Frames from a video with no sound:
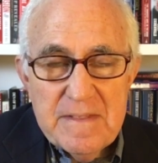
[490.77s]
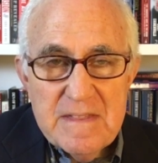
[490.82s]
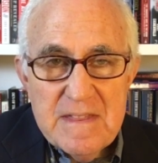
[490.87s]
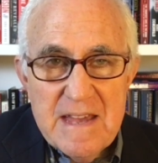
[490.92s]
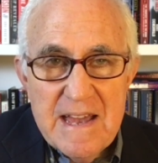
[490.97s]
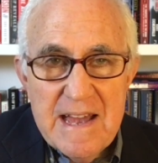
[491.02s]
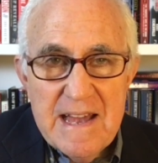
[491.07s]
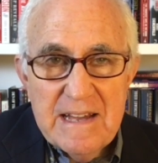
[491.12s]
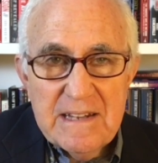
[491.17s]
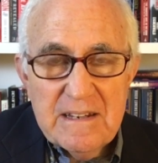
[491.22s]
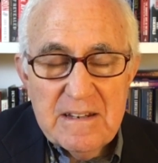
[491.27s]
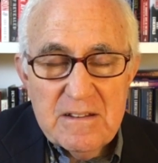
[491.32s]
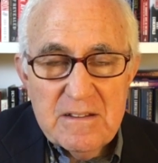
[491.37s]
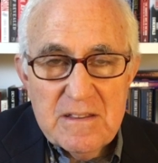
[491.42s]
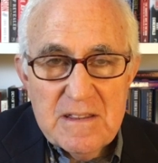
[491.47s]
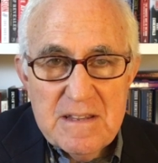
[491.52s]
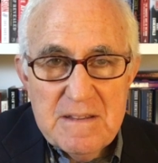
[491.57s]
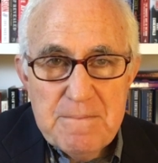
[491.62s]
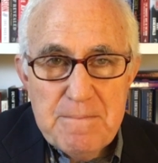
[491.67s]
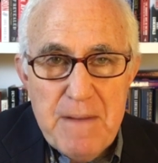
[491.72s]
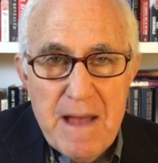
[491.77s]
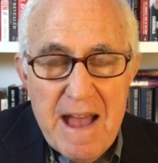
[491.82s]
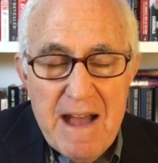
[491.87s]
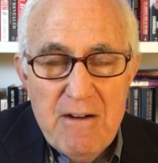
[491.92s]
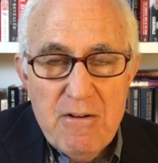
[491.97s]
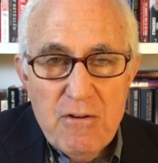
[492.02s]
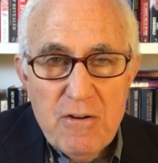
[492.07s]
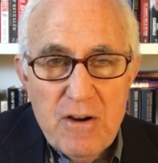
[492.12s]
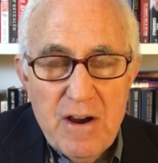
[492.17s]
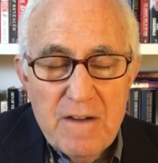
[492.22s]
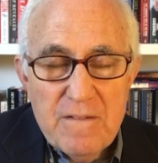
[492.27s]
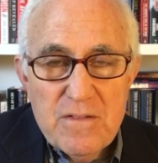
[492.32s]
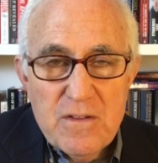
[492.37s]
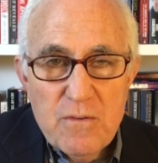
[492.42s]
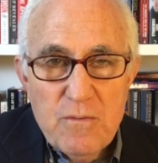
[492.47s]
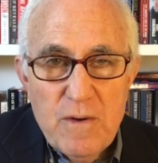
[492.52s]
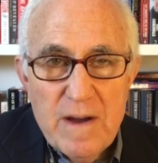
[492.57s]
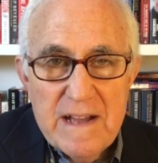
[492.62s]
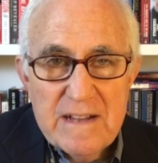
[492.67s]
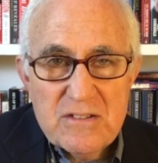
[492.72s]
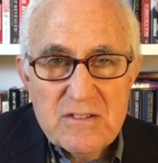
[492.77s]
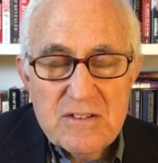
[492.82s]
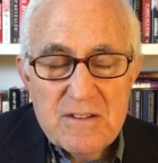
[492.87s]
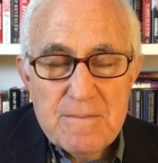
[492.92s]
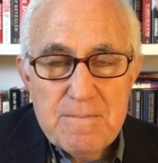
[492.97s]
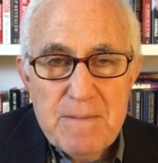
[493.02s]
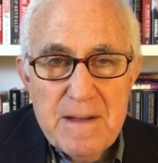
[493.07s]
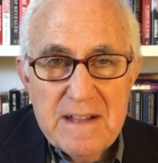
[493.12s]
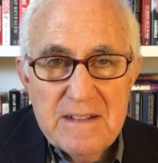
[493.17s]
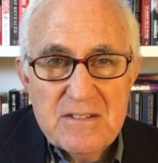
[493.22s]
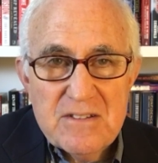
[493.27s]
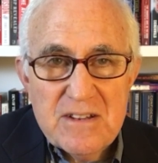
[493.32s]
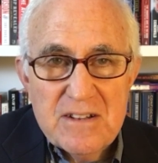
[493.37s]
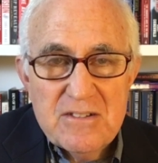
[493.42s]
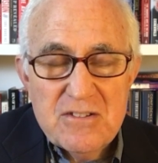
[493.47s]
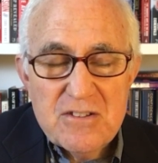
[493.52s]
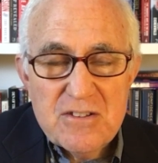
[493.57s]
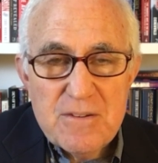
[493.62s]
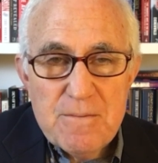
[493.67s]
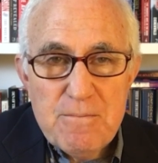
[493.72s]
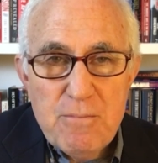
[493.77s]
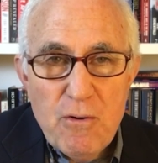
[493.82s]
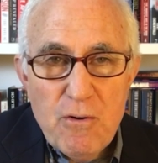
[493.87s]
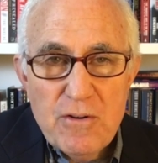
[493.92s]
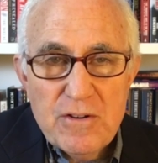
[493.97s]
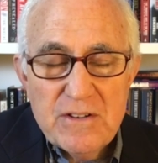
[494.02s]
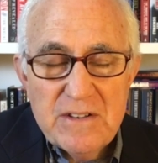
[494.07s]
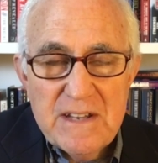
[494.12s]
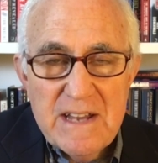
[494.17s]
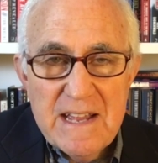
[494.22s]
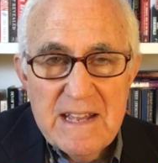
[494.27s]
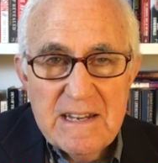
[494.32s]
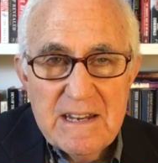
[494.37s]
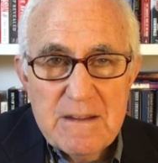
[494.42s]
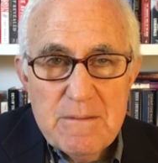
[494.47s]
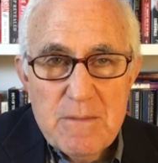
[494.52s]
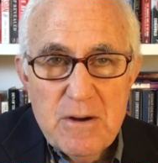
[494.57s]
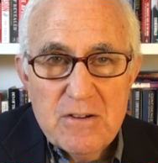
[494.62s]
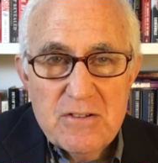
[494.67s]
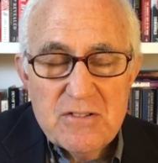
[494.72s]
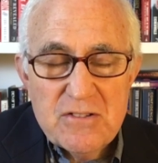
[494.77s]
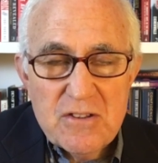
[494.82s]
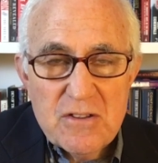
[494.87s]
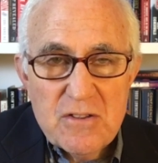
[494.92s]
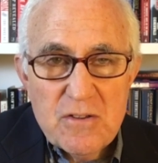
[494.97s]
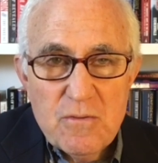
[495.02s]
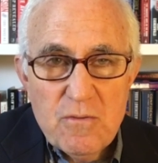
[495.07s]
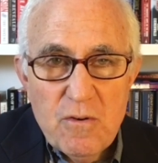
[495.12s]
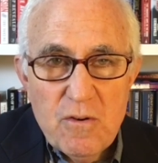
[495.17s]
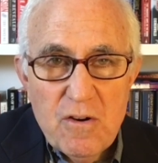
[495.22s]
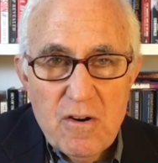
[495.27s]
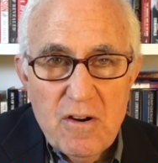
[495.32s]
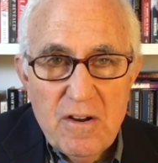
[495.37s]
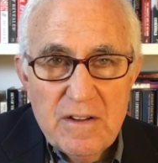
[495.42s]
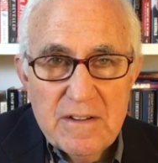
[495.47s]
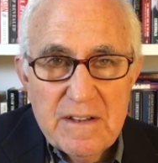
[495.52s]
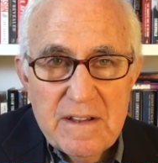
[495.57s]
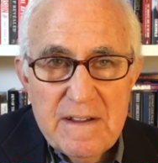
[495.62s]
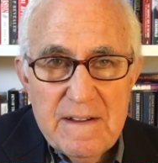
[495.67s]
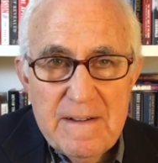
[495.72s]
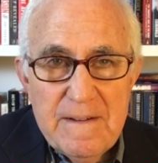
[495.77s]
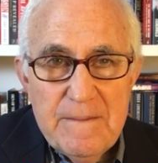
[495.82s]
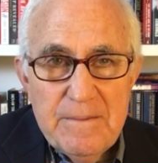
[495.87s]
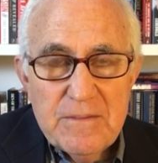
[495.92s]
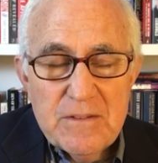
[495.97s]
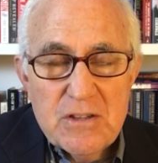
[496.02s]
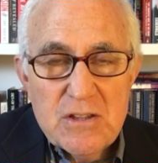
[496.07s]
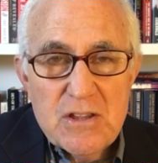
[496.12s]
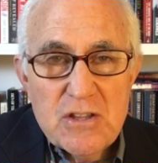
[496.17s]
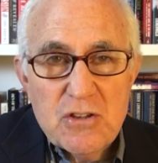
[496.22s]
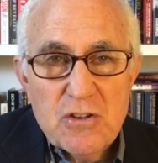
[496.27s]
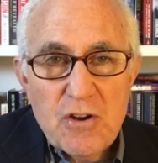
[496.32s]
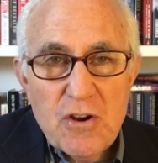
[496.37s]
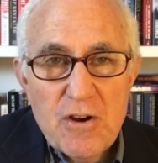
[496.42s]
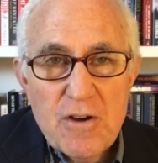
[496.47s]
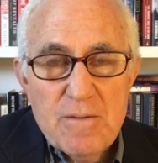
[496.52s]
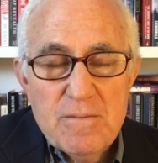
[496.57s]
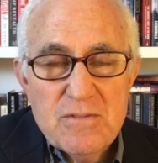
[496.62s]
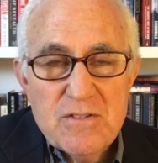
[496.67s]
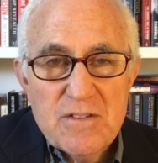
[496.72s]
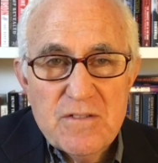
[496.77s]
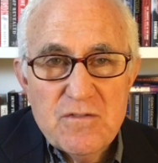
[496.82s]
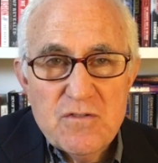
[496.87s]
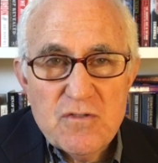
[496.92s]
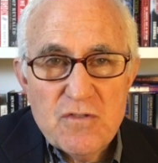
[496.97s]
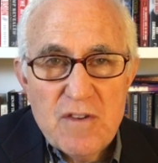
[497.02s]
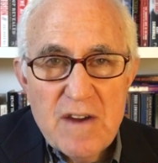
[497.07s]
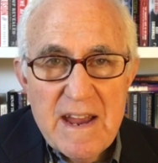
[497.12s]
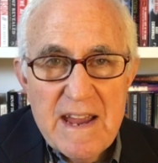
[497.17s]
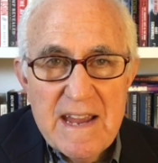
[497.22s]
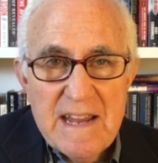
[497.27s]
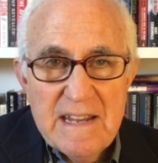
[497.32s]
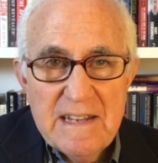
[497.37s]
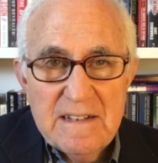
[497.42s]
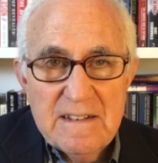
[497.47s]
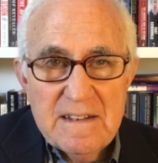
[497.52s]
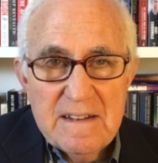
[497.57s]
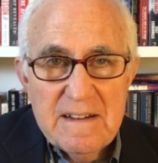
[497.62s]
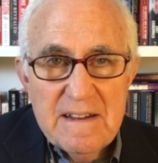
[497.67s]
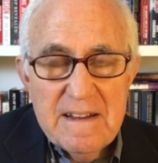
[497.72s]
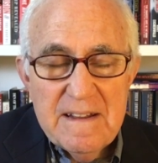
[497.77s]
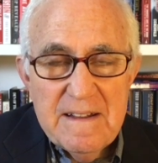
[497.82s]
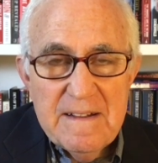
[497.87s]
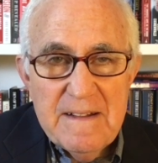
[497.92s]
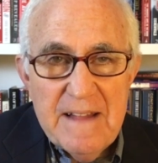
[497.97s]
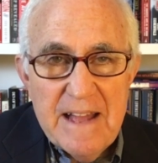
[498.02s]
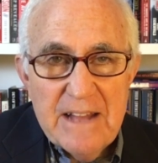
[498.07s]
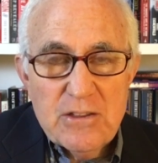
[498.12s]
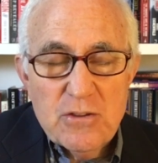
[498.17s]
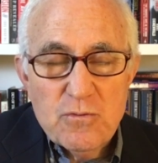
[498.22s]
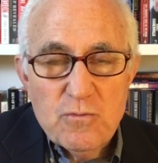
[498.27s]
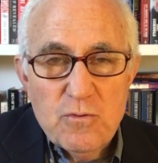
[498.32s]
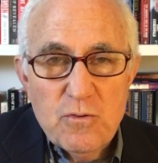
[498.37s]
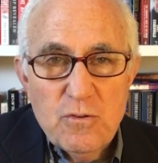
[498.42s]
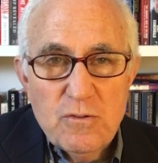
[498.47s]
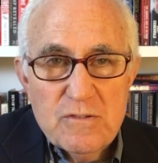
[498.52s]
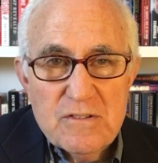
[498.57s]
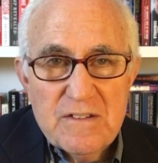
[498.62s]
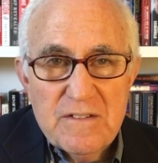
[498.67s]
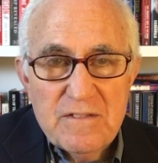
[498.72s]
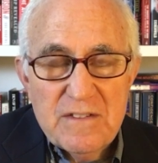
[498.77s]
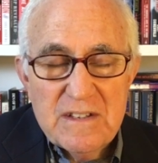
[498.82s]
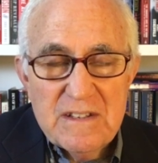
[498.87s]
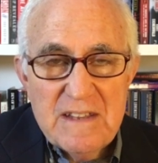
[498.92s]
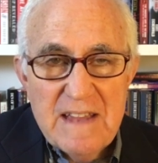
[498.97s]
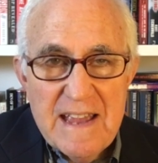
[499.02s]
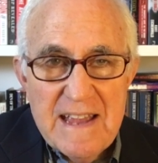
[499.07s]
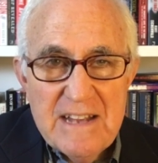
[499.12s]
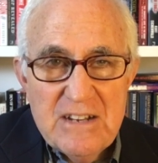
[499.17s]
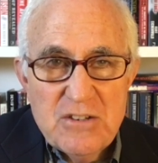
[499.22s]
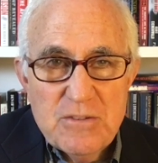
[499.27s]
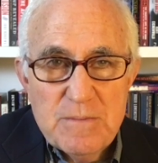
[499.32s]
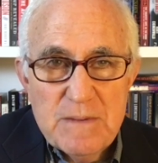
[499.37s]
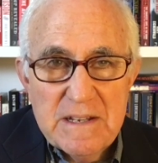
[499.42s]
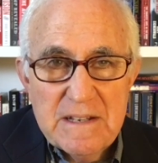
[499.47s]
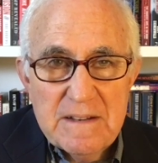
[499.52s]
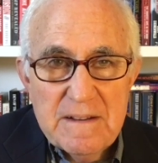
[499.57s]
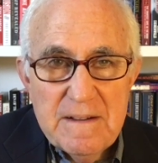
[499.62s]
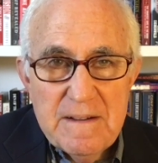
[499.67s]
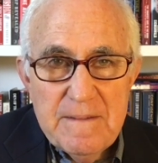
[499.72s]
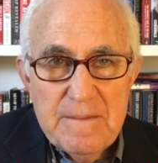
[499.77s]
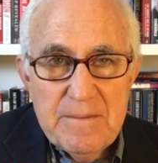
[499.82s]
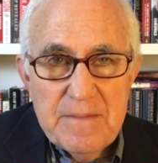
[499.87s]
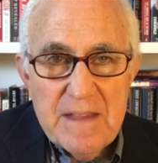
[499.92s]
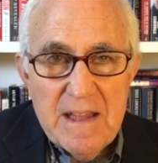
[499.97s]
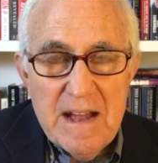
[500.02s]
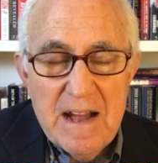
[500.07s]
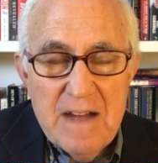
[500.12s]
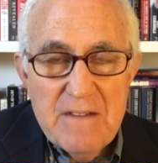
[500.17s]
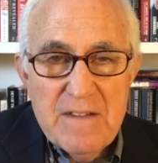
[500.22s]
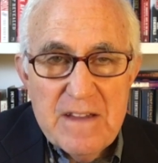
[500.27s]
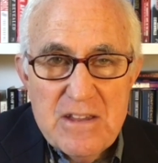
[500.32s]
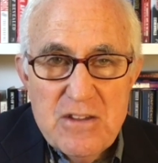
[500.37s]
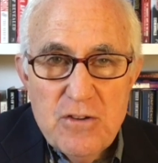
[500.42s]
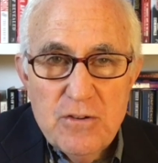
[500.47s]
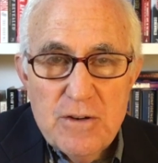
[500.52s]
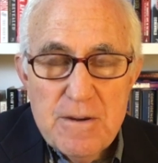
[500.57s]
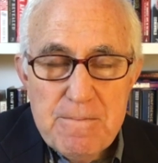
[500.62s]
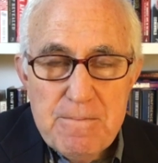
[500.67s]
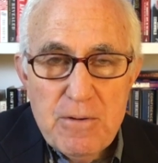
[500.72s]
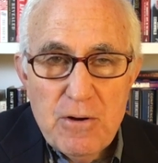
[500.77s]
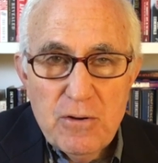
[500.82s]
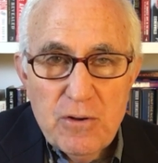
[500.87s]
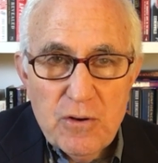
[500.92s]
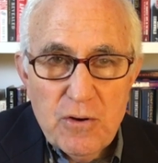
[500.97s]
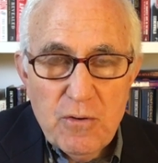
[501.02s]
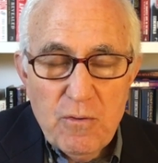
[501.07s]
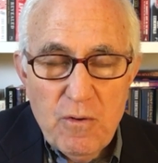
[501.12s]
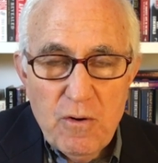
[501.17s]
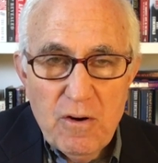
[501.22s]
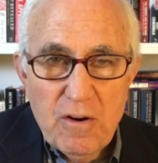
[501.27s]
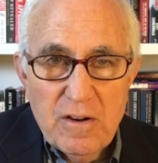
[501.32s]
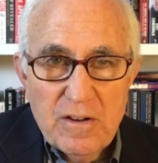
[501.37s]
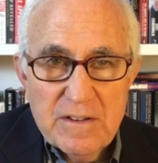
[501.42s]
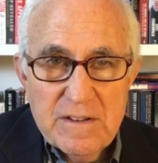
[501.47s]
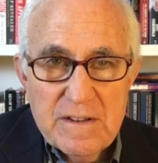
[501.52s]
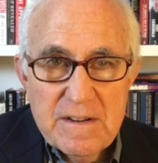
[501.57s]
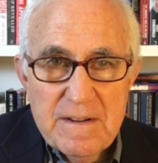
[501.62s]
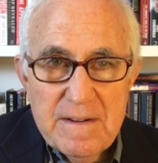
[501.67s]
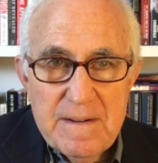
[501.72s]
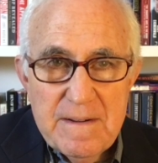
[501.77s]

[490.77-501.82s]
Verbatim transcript: that the power of the West depends on subordinating most of the world to the terms of trade and the rules of engagement of a unipolar world.